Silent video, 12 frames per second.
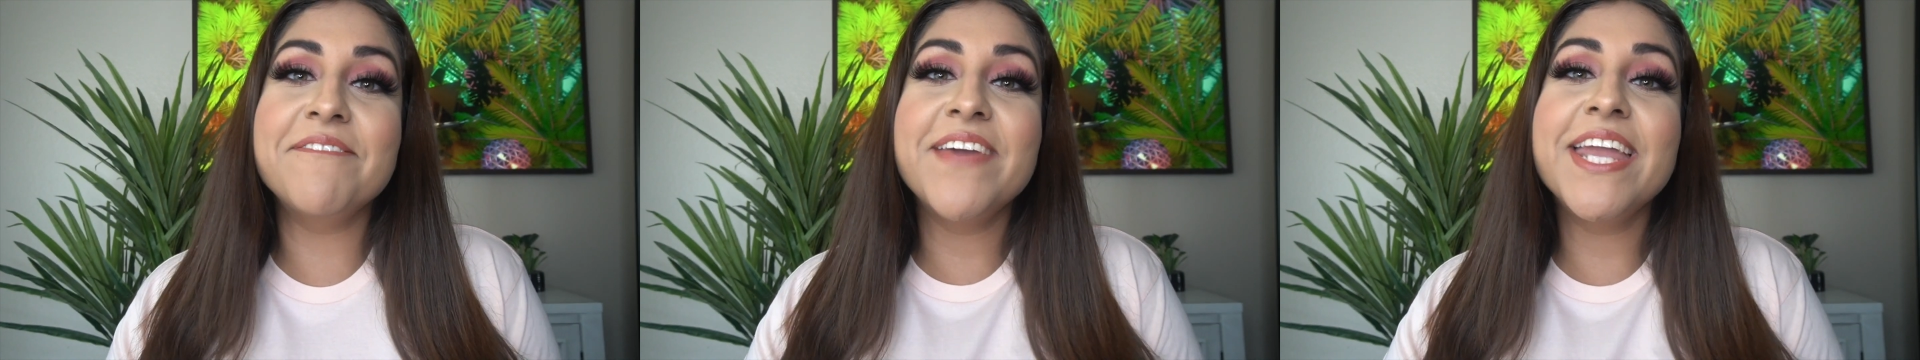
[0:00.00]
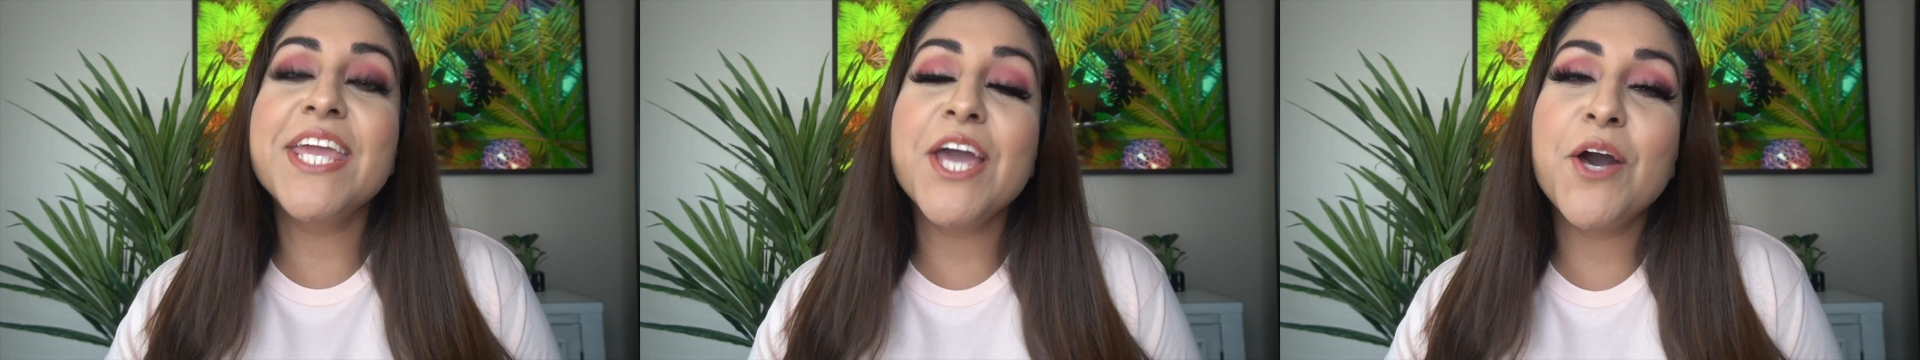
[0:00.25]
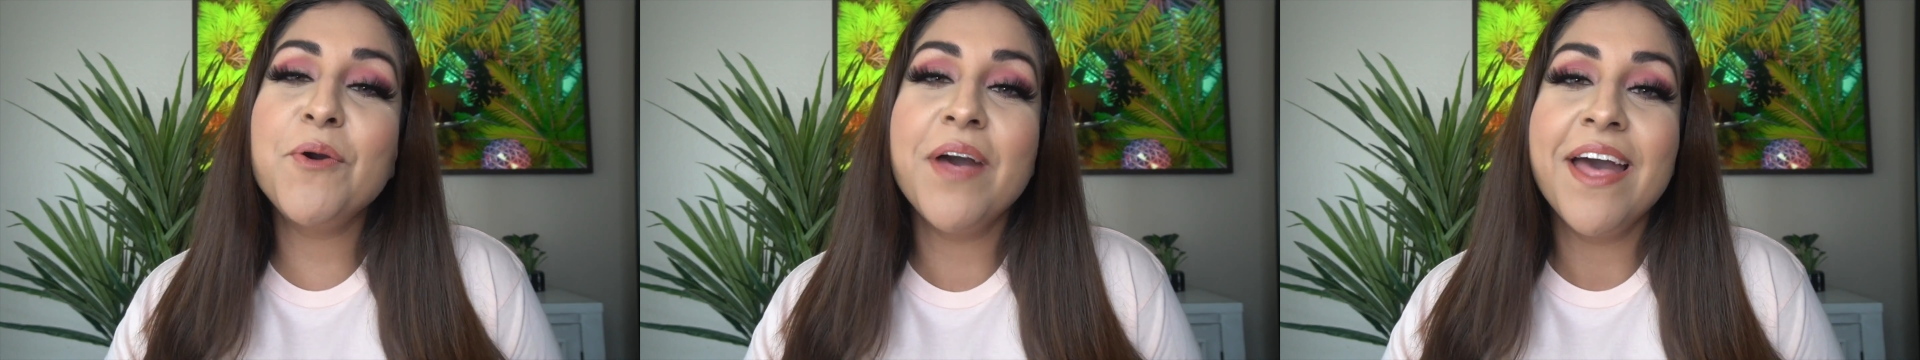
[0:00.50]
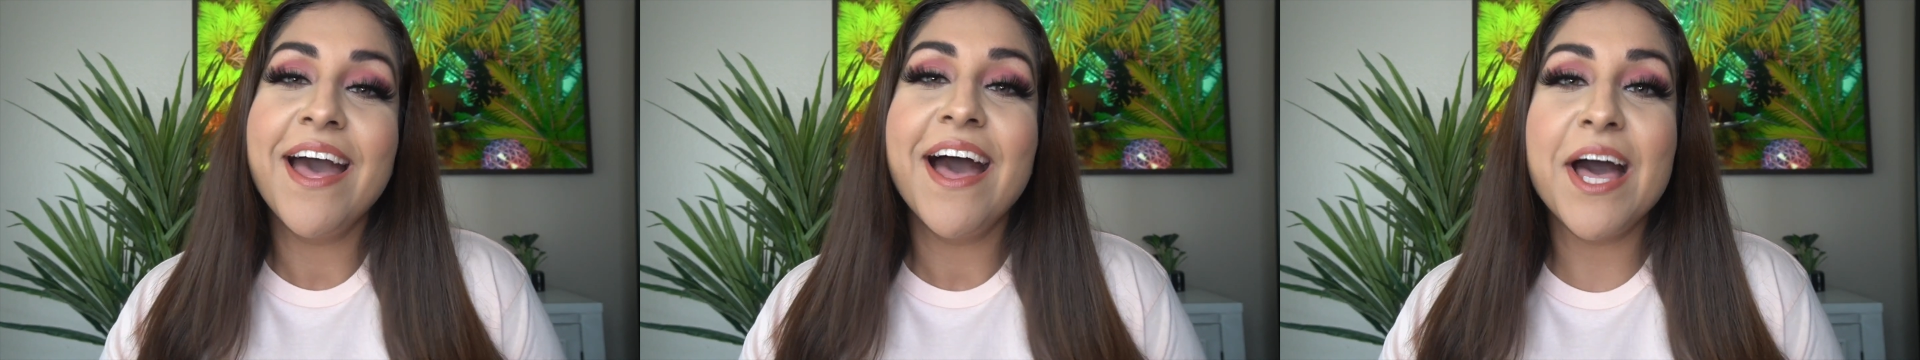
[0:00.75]
video.
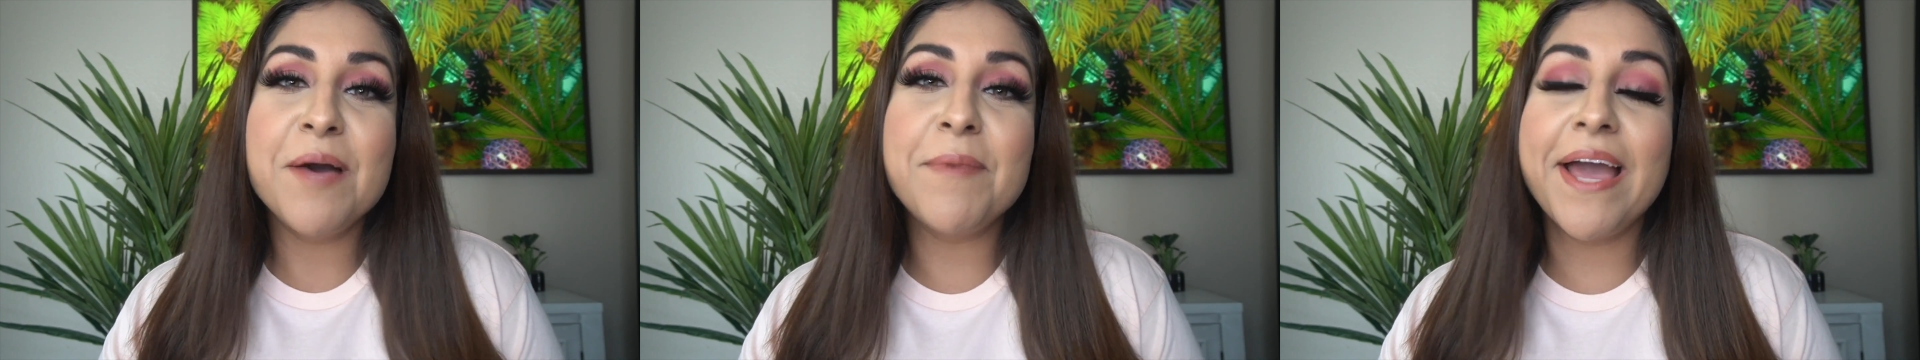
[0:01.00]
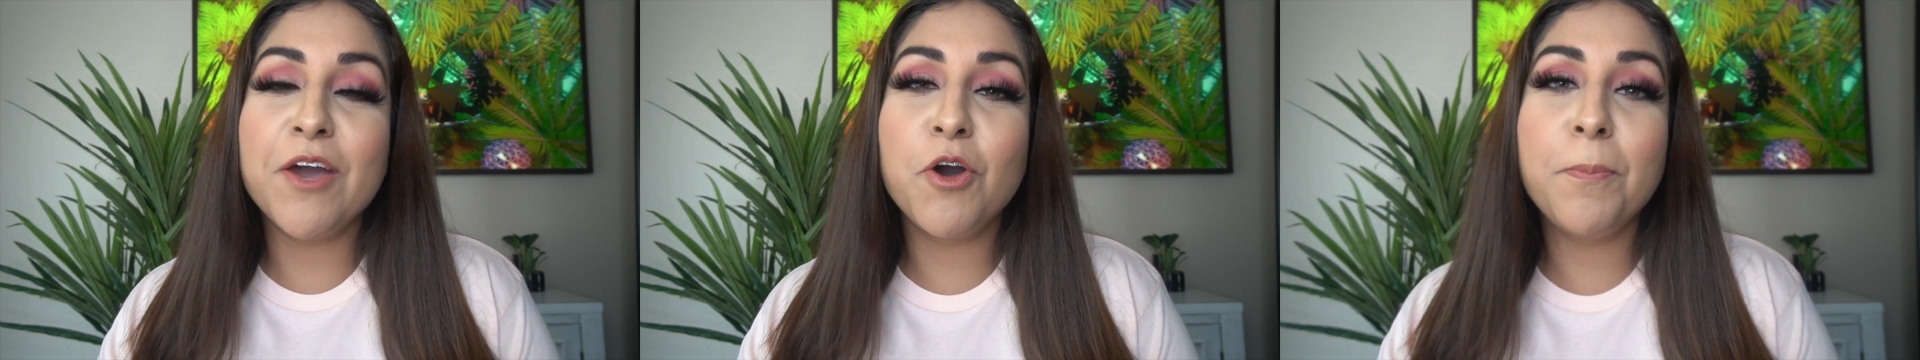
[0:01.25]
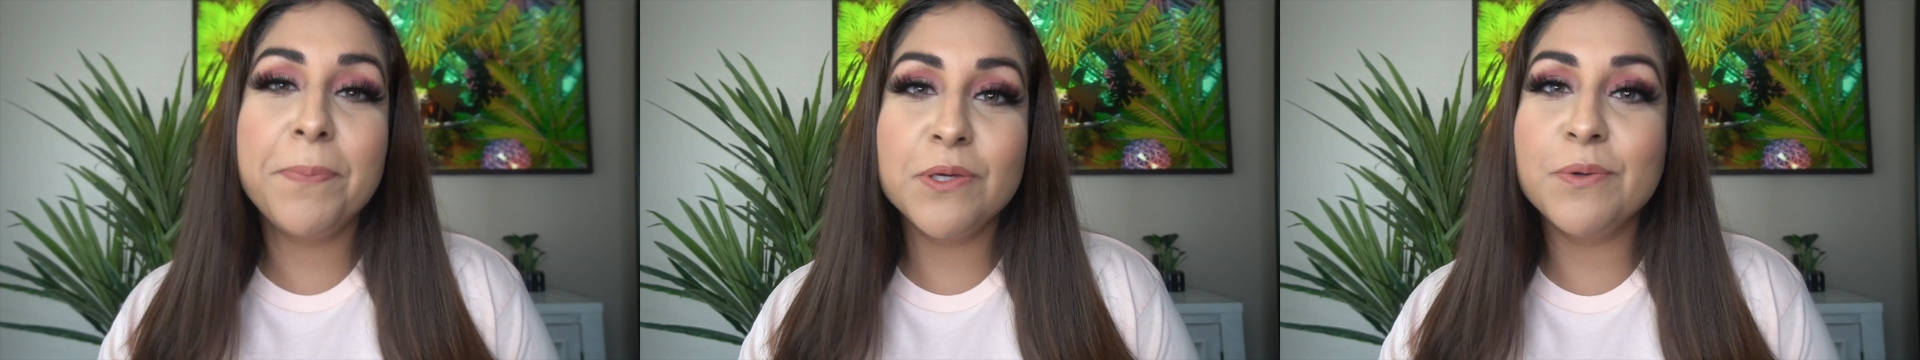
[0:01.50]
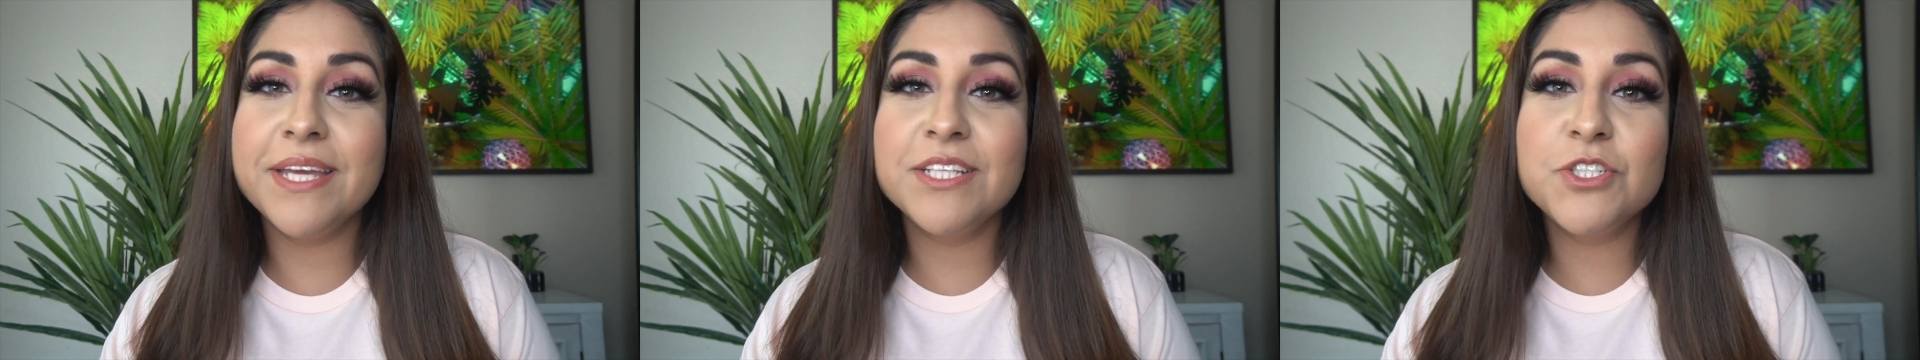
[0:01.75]
I hope
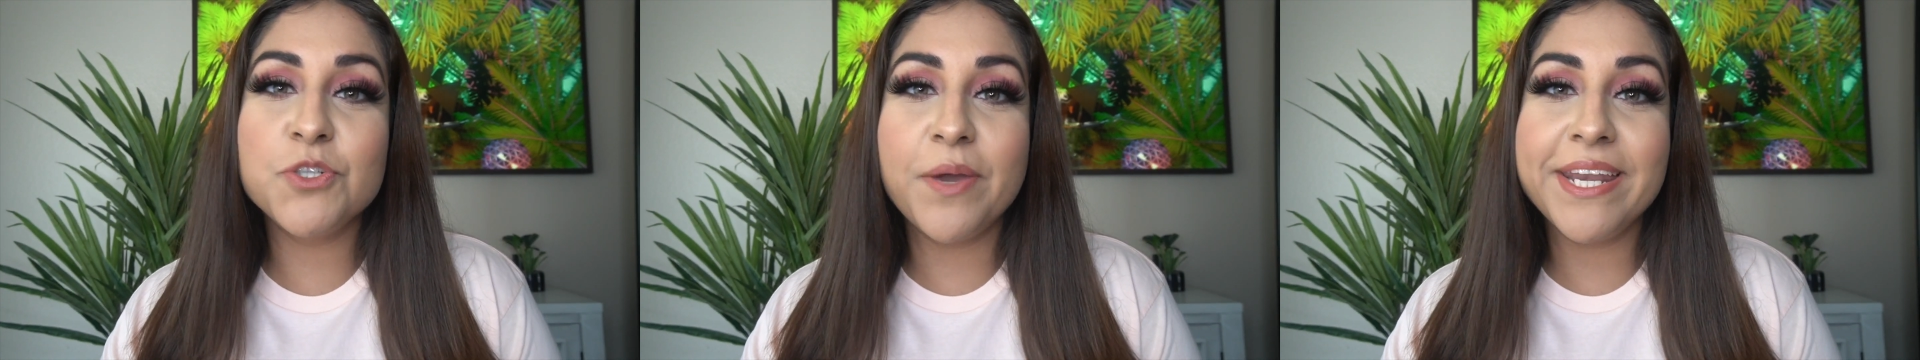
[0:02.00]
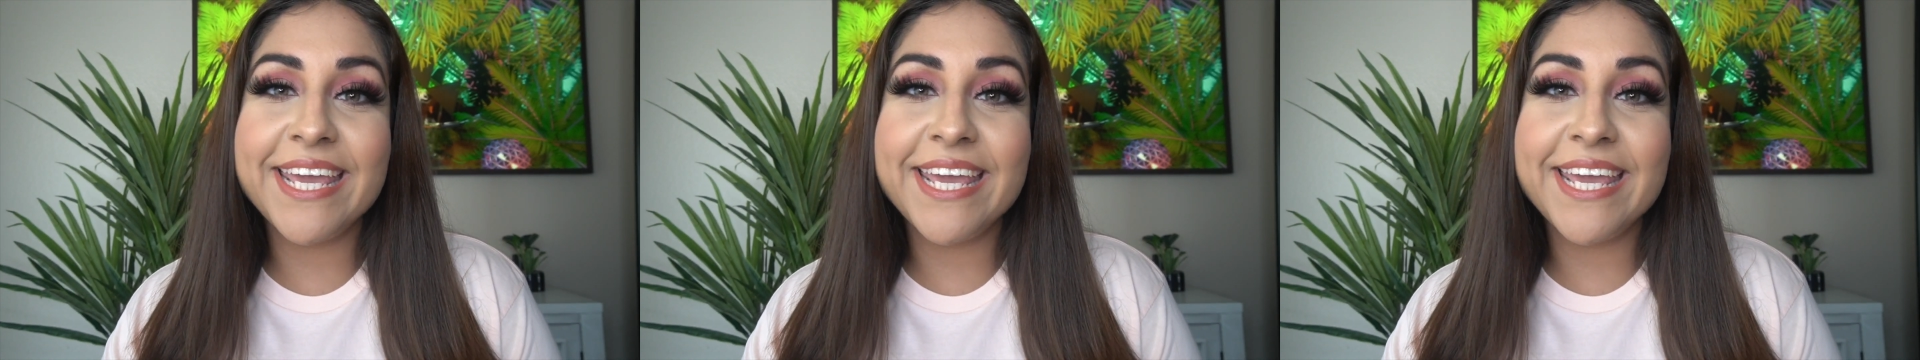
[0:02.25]
you enjoyed